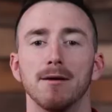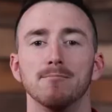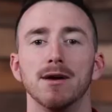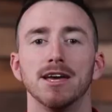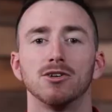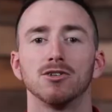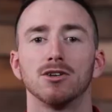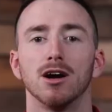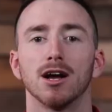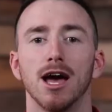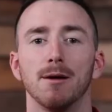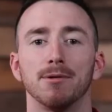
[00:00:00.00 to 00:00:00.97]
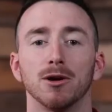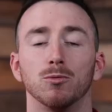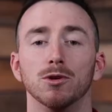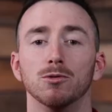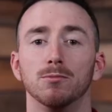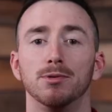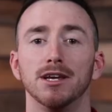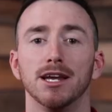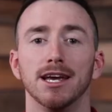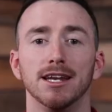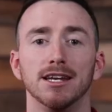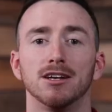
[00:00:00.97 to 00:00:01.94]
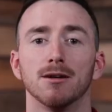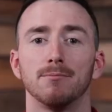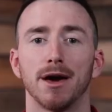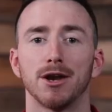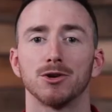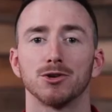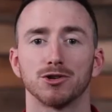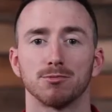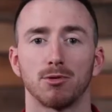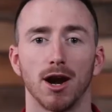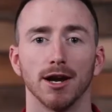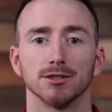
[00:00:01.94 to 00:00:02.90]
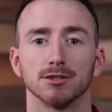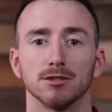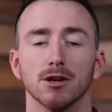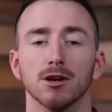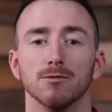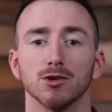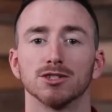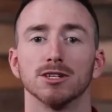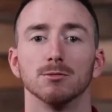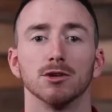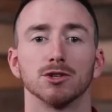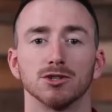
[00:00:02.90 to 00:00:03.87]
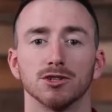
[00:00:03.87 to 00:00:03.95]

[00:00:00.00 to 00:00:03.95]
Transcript: At Make Your Dog Epic, we will beat any competitor's price for similar